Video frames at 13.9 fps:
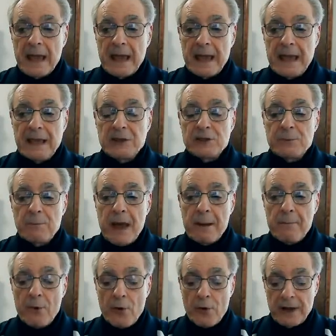Each
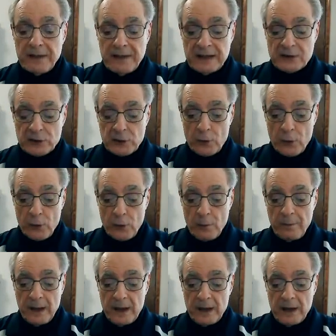member in this group
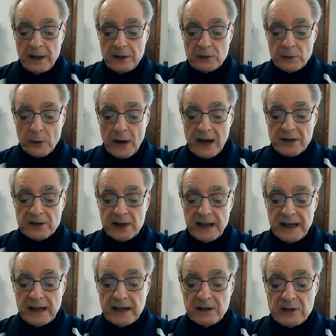
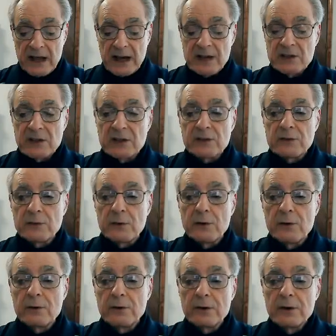translated Genesis
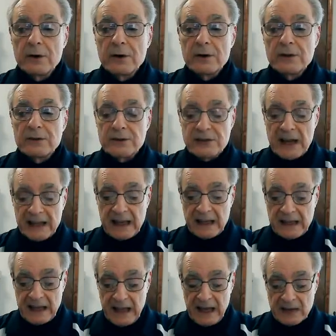through 2
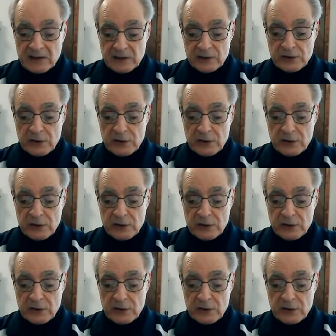Kings.